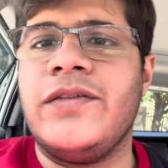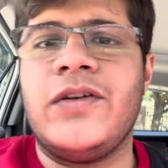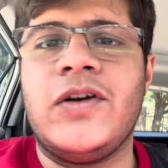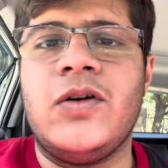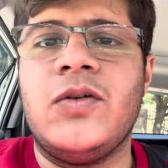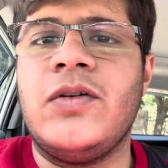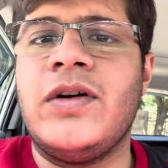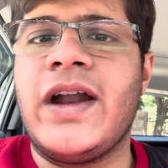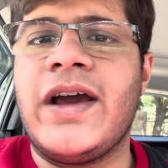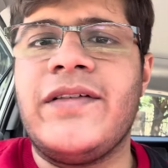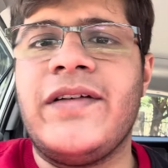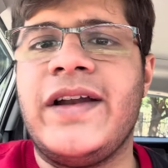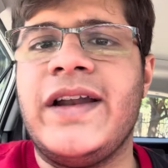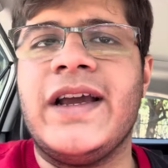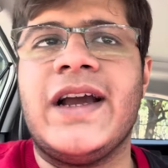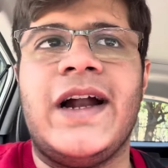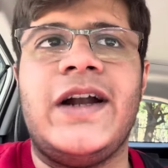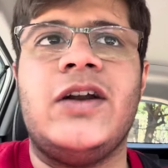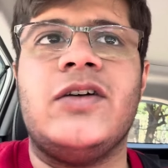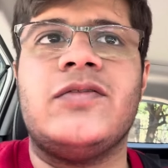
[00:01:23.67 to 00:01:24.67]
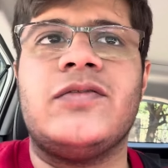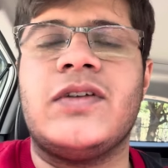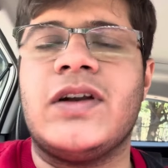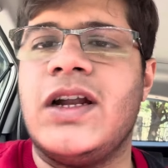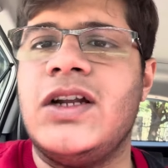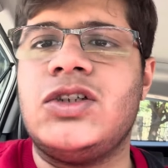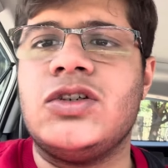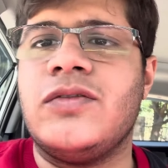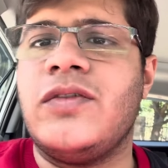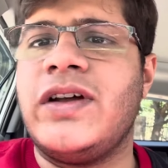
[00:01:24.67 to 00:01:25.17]
We don't have any kind of
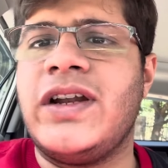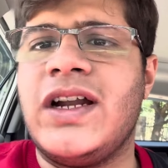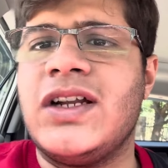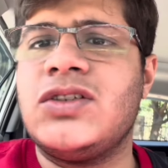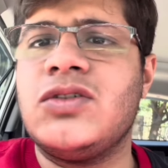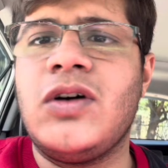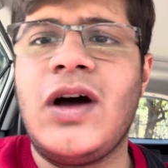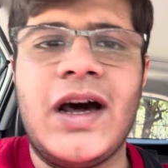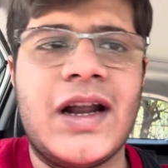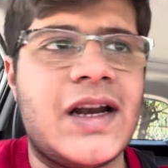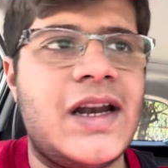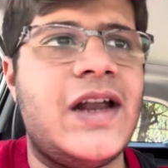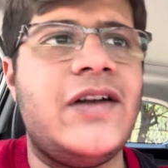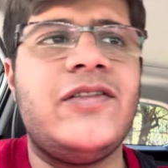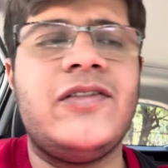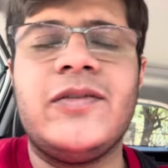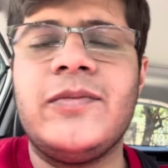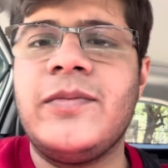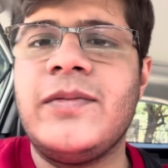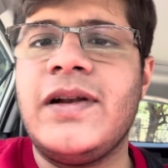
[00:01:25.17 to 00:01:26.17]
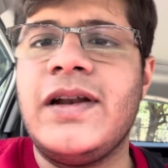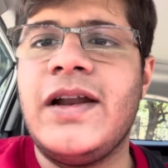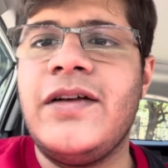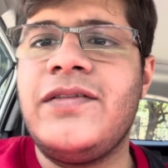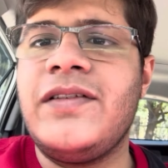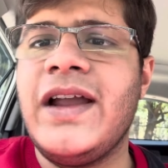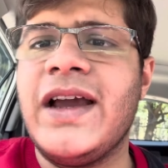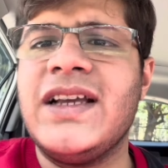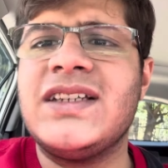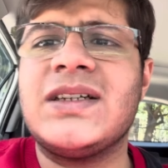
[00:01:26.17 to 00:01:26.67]
clutch over here. So our
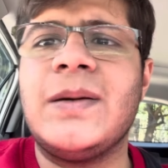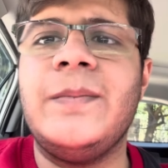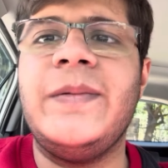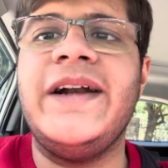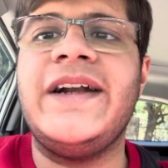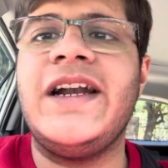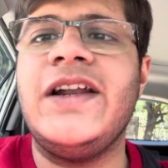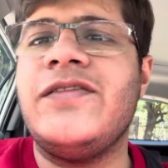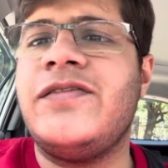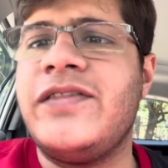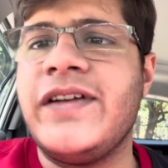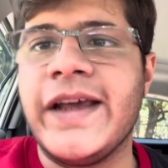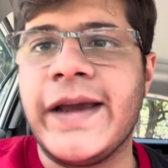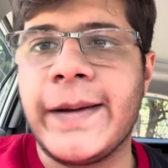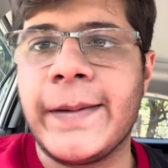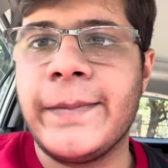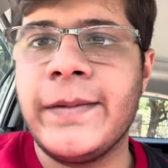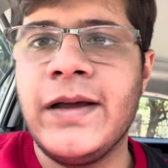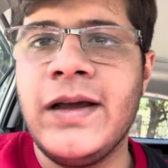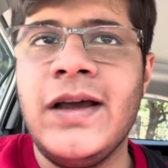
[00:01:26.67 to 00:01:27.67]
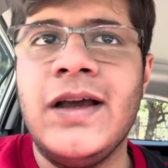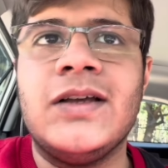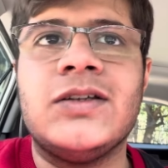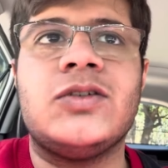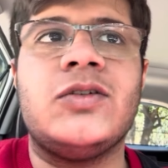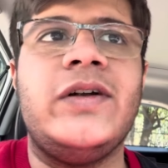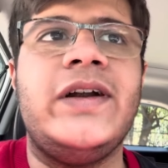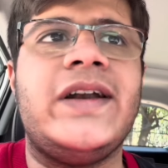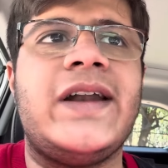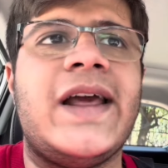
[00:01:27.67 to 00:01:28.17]
left leg is completely free.
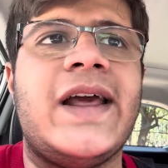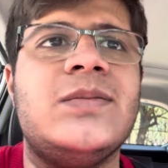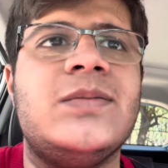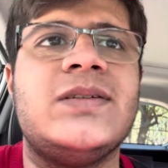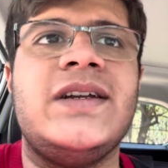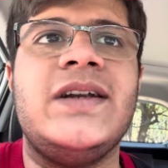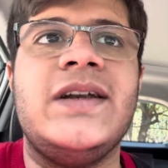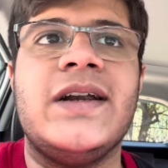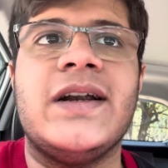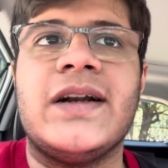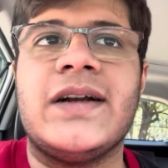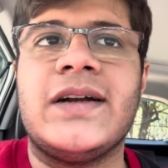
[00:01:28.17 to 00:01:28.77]
So it helps in